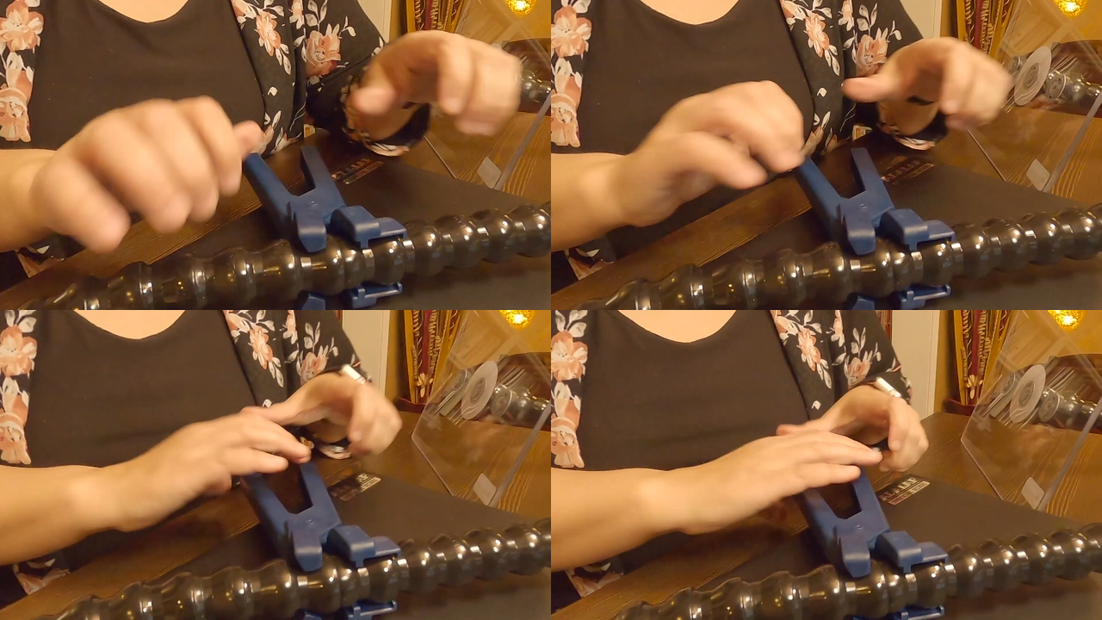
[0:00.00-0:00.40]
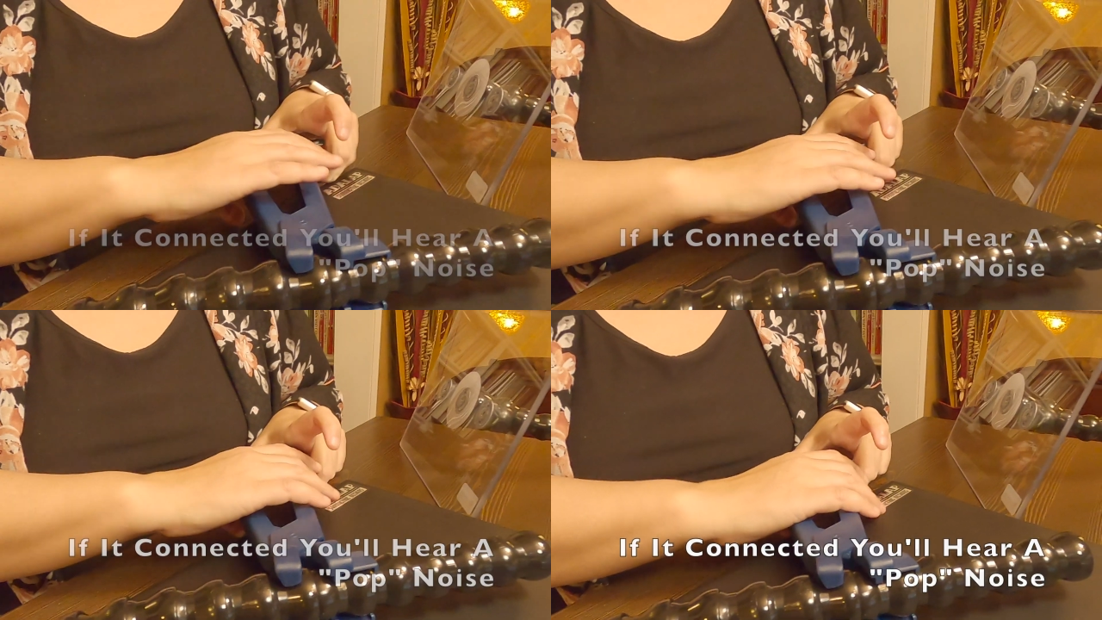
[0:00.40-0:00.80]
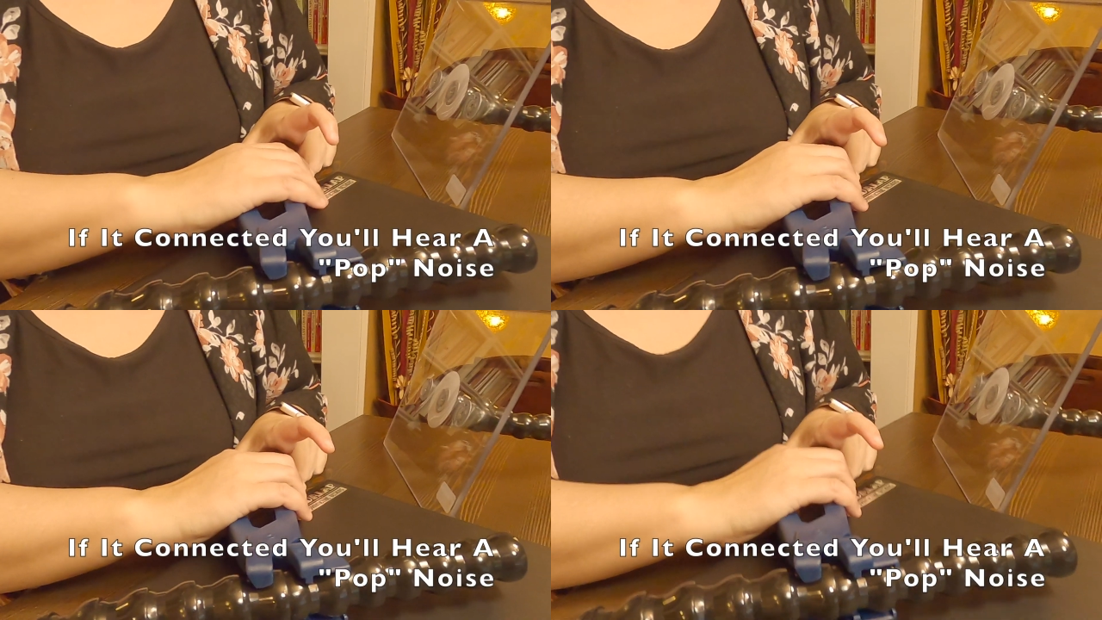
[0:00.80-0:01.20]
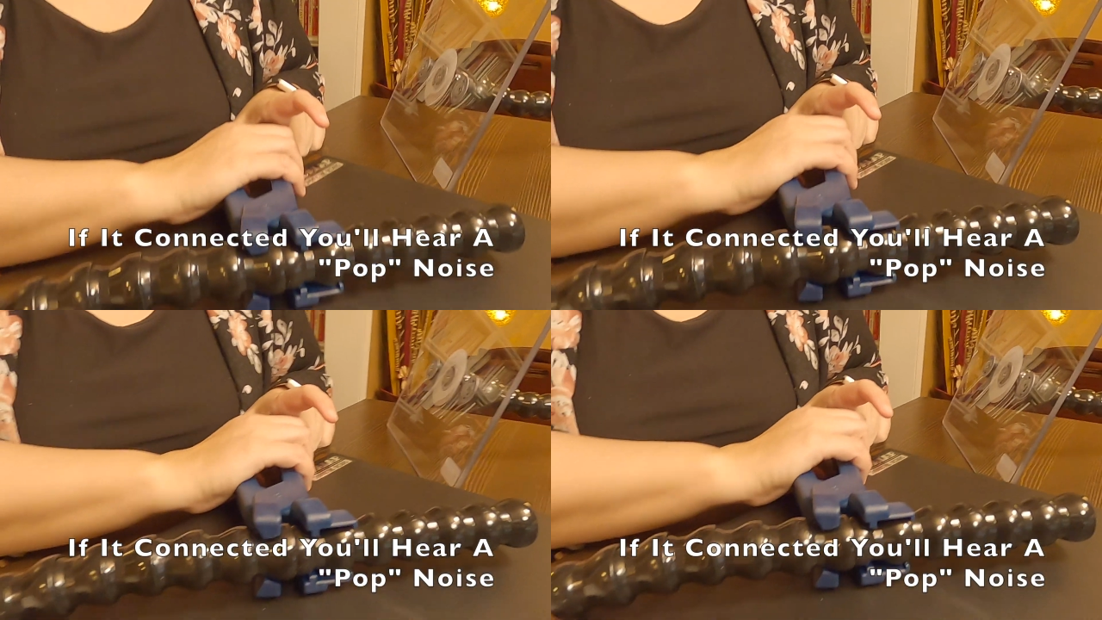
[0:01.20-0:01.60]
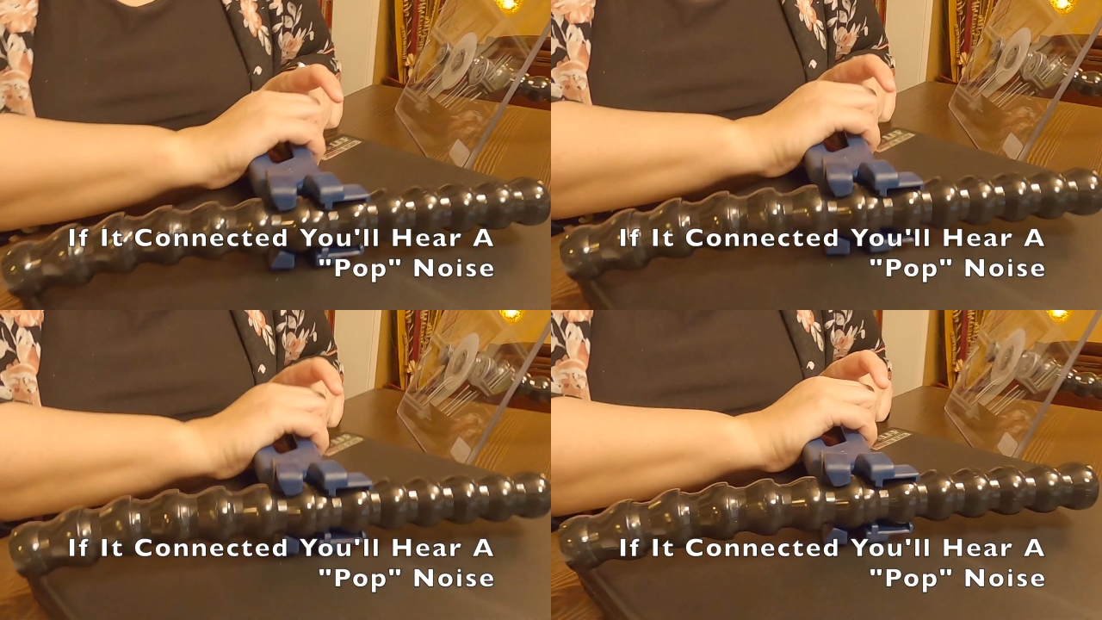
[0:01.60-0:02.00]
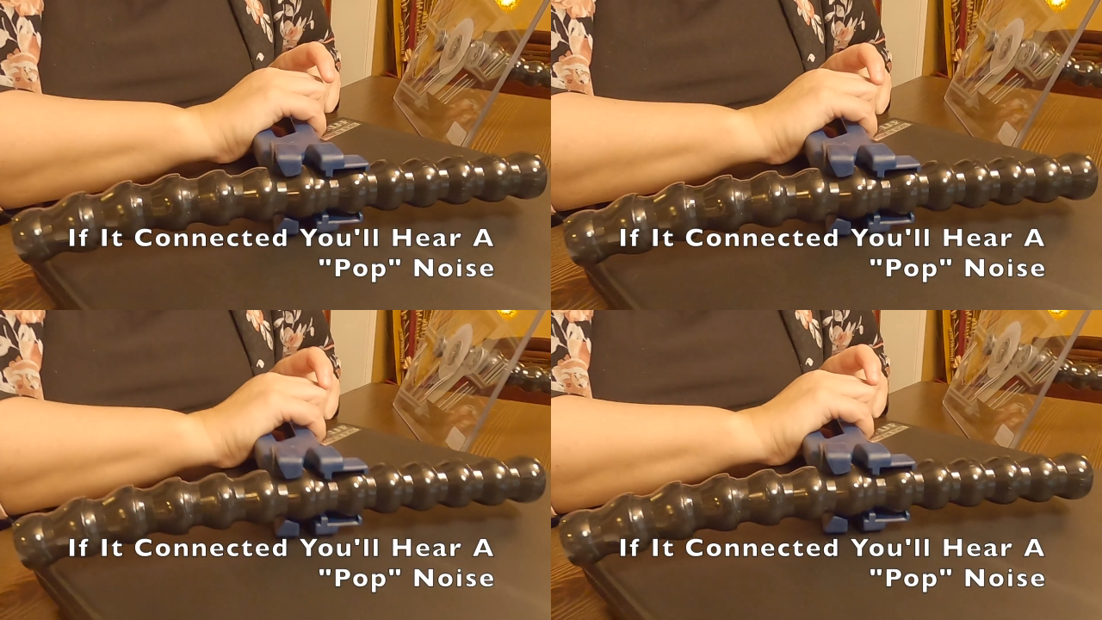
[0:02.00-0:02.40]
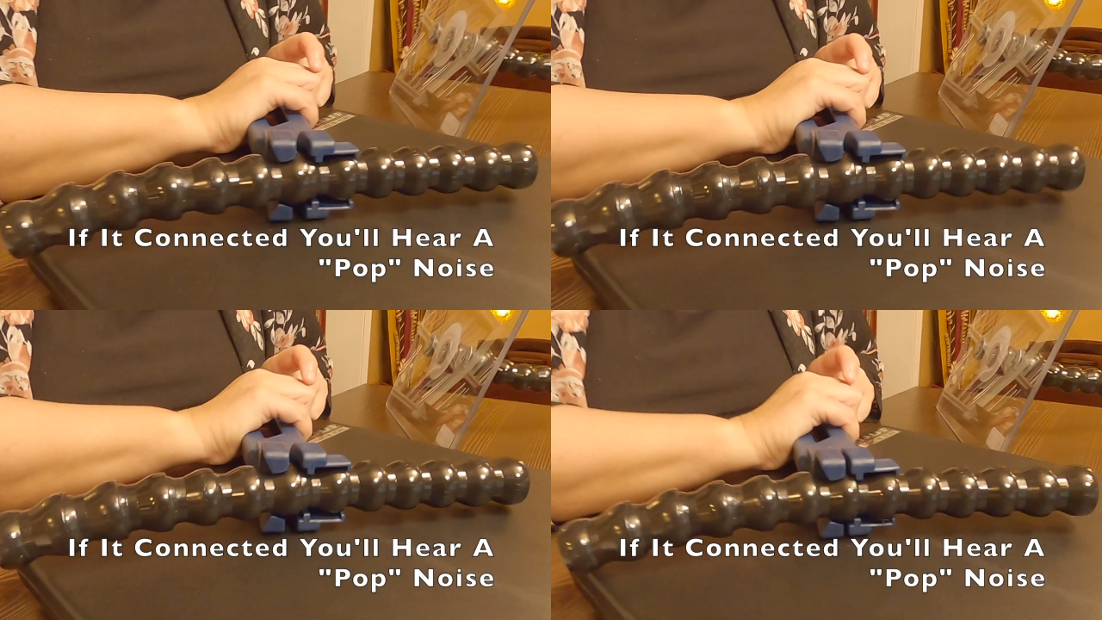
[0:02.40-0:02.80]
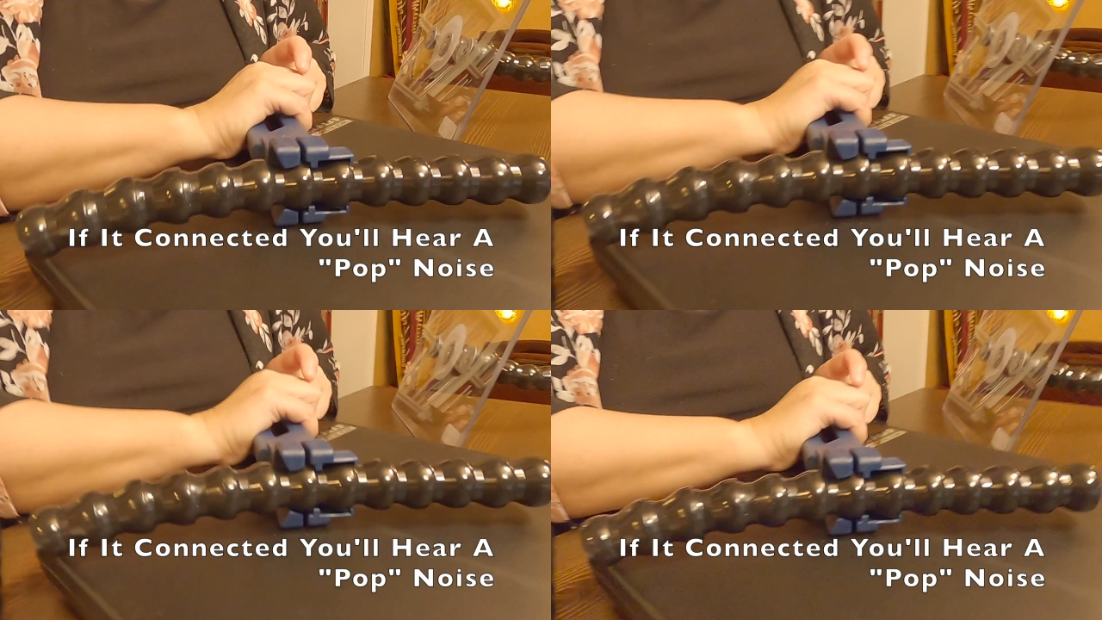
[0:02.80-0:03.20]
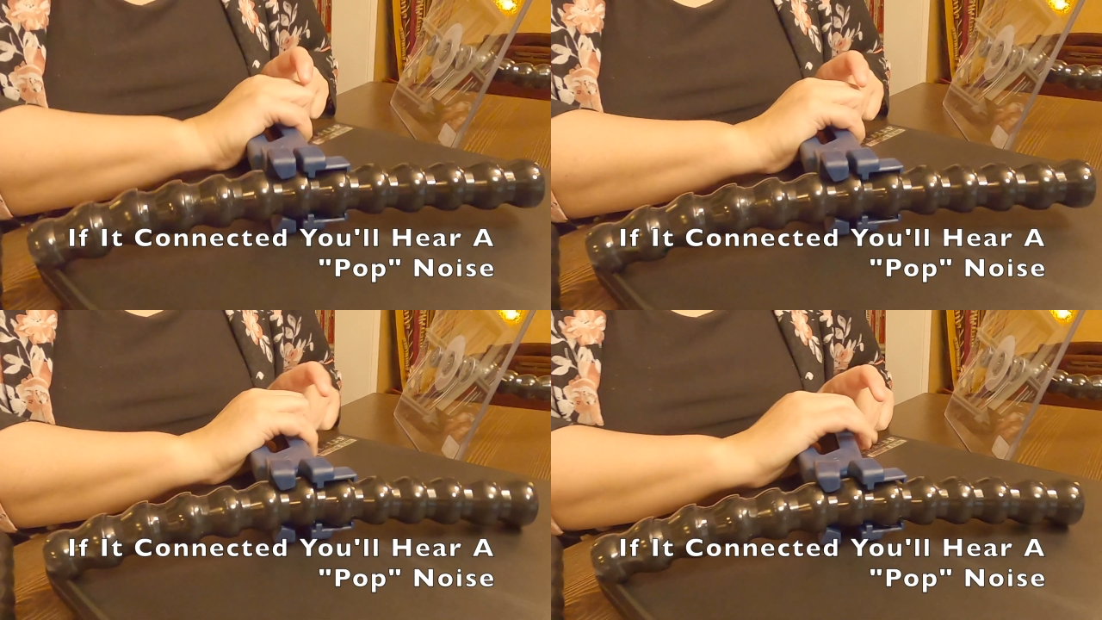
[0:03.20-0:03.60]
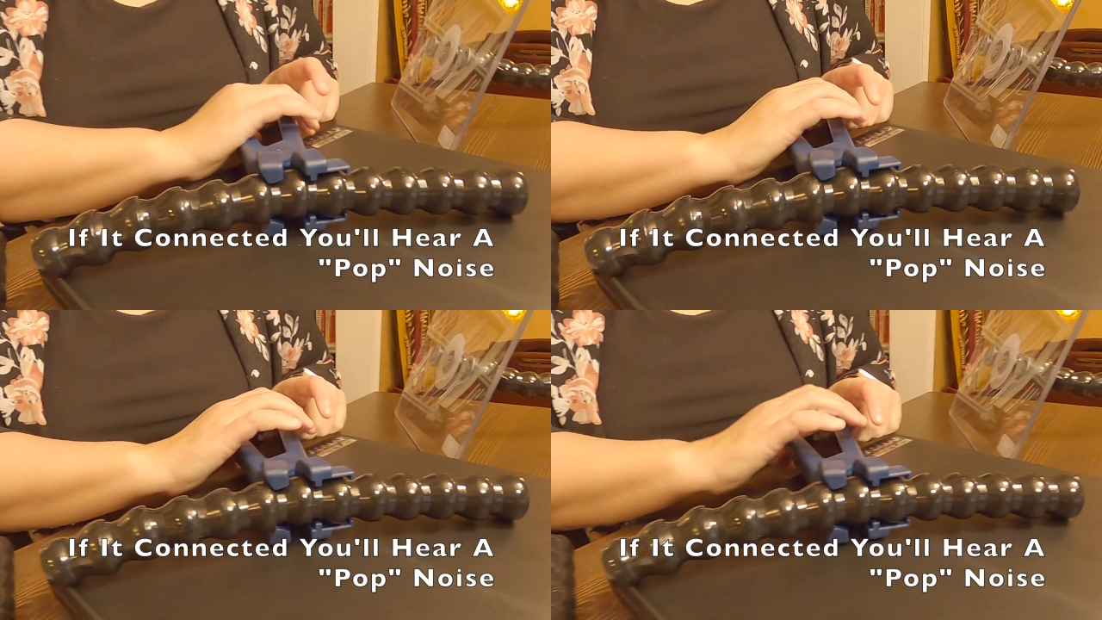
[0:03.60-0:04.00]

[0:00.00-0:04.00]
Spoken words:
Nobody's mouth can be seen.